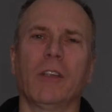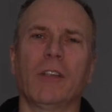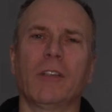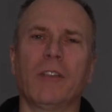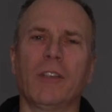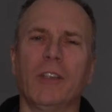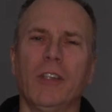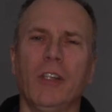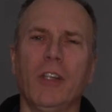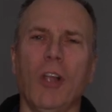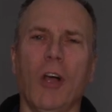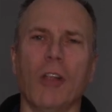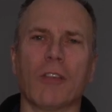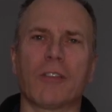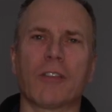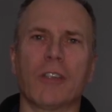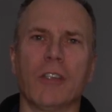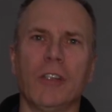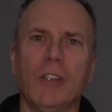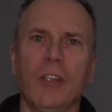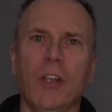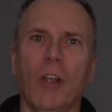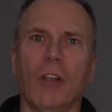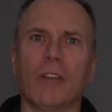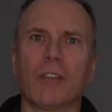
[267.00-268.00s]
there's lots
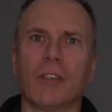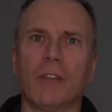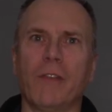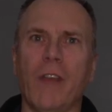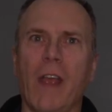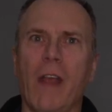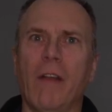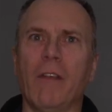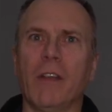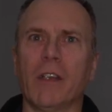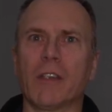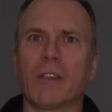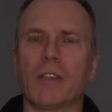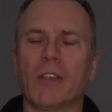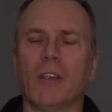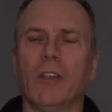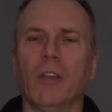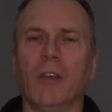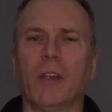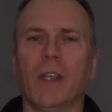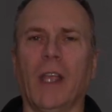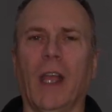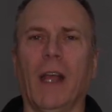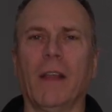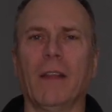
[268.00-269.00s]
and lots of areas to
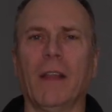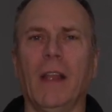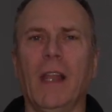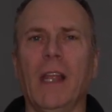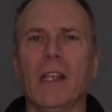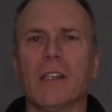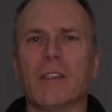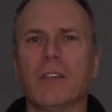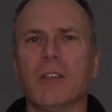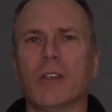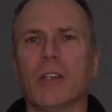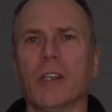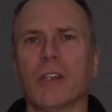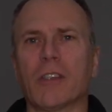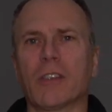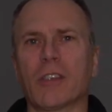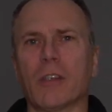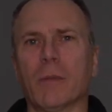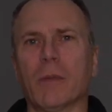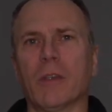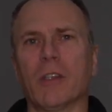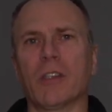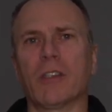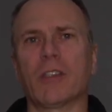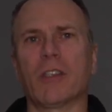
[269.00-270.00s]
look at. Now let's look at
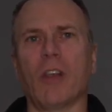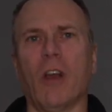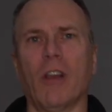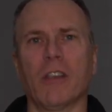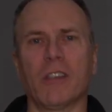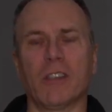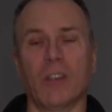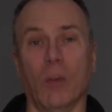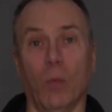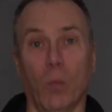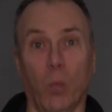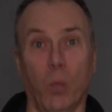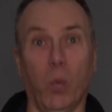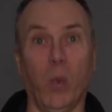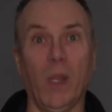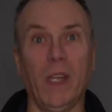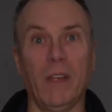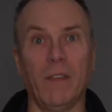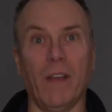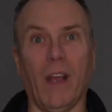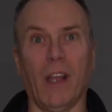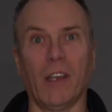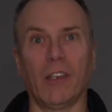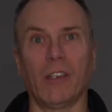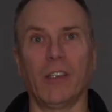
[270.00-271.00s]
some of the sites that
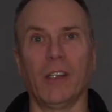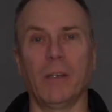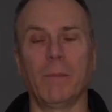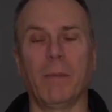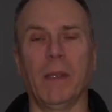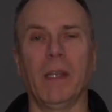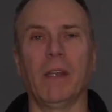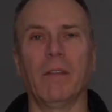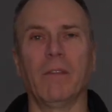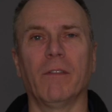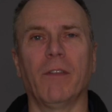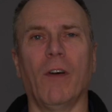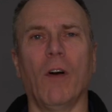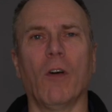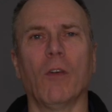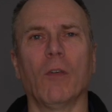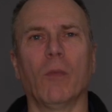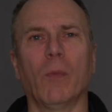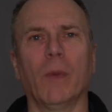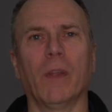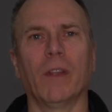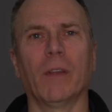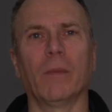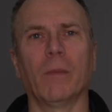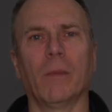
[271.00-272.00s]
we've actually been
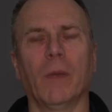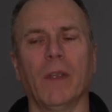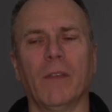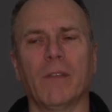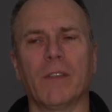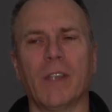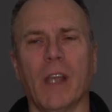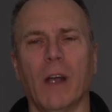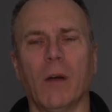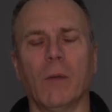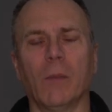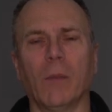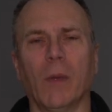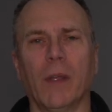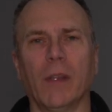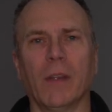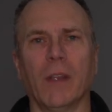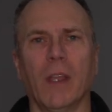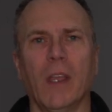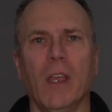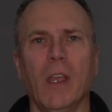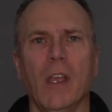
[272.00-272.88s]
involved with and we've dealt with.